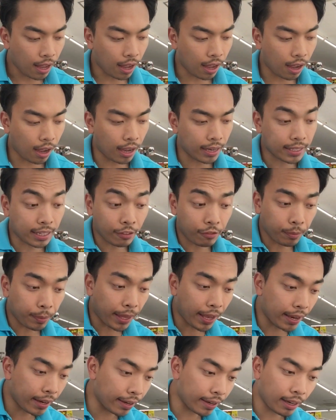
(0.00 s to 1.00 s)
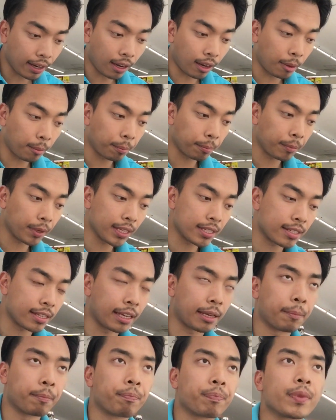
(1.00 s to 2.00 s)
Aside from that, let's
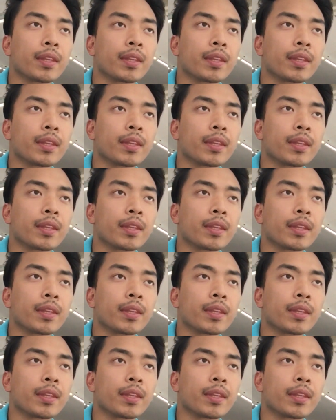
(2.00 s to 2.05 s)
see.